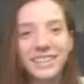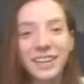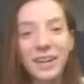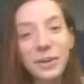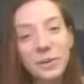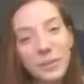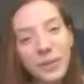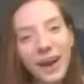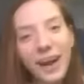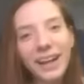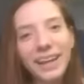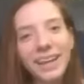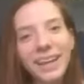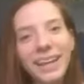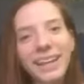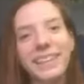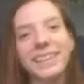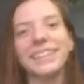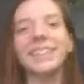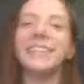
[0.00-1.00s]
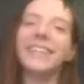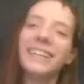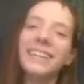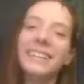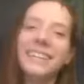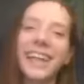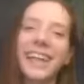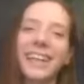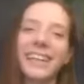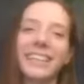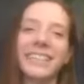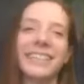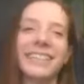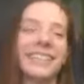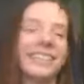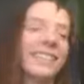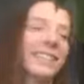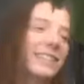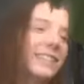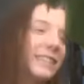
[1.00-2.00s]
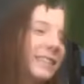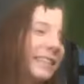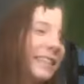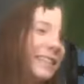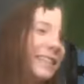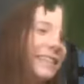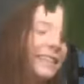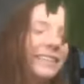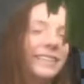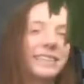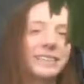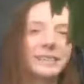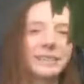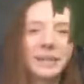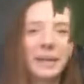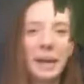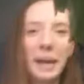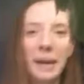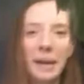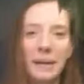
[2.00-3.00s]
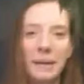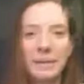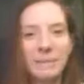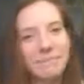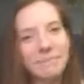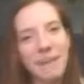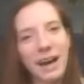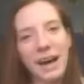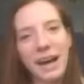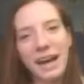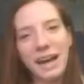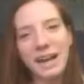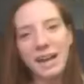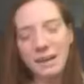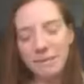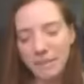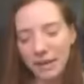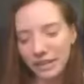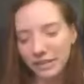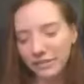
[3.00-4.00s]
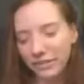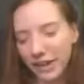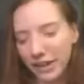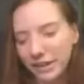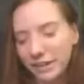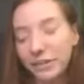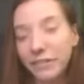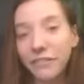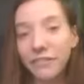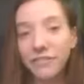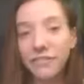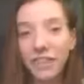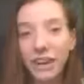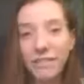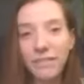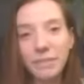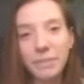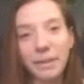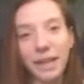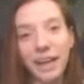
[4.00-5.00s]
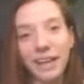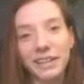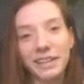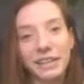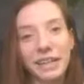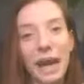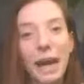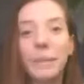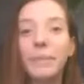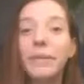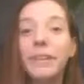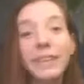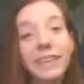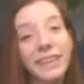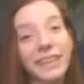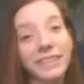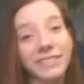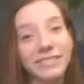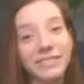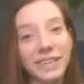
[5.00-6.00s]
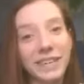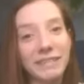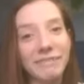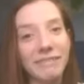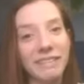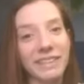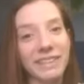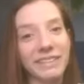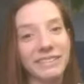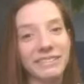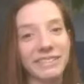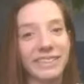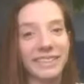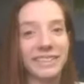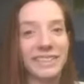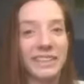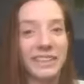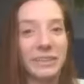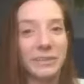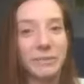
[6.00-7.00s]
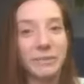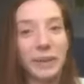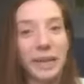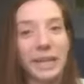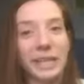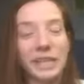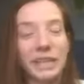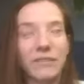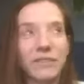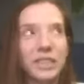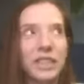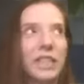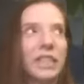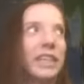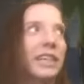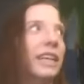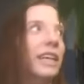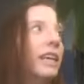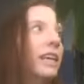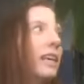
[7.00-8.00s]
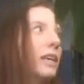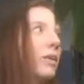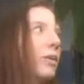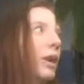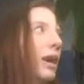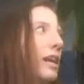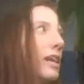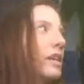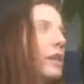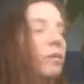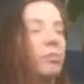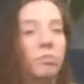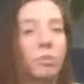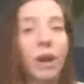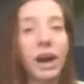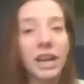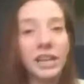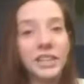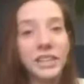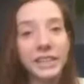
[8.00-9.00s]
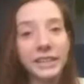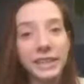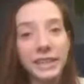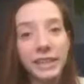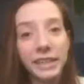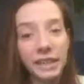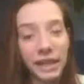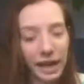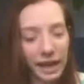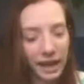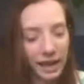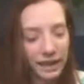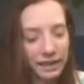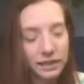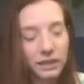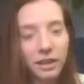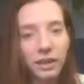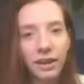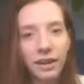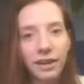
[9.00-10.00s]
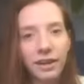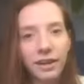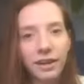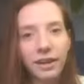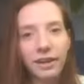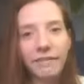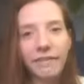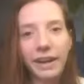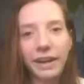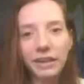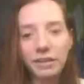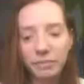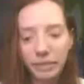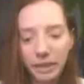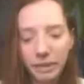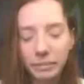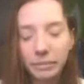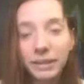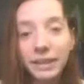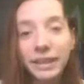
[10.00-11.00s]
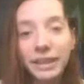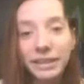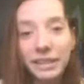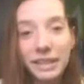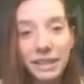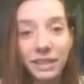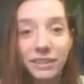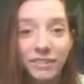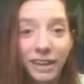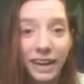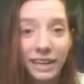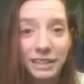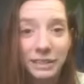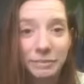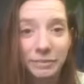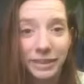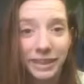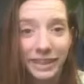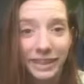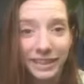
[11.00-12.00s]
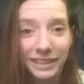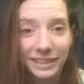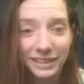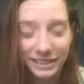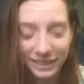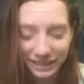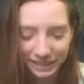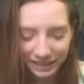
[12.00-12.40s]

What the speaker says: Hawaii, exactly. It is my best friend's favorite place. I believe it is her place. If she ends up watching this and corrects me, please correct me.